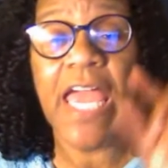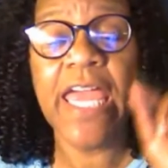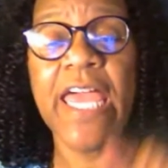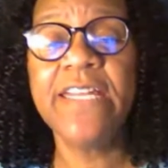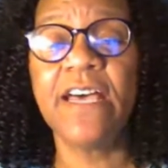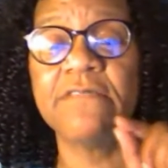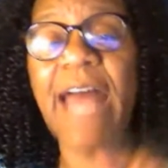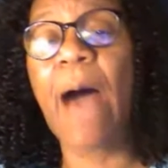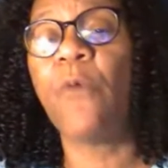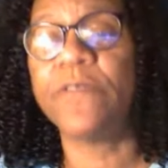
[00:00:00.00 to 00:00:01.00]
He does
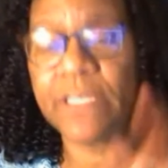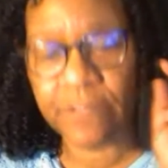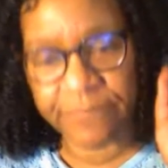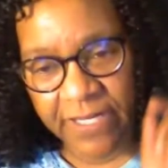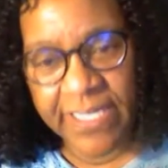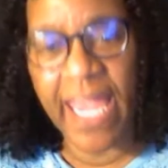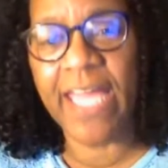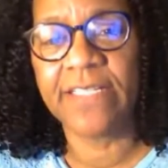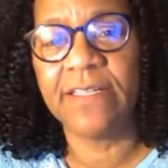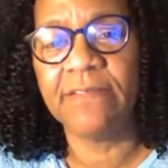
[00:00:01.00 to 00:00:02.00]
not want them to
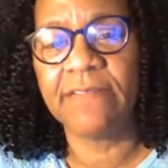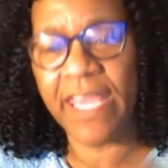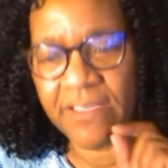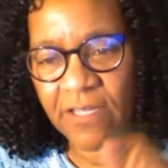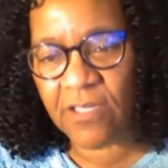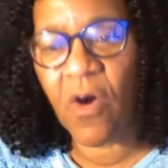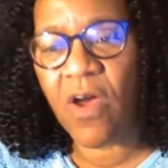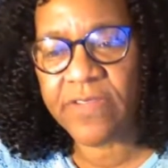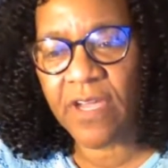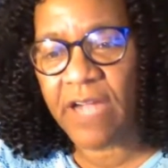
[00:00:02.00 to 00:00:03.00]
forget that he's the
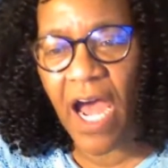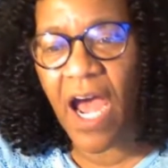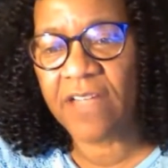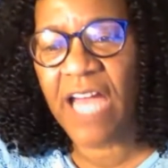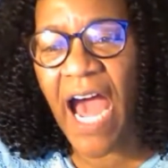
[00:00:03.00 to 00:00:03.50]
Lord their God.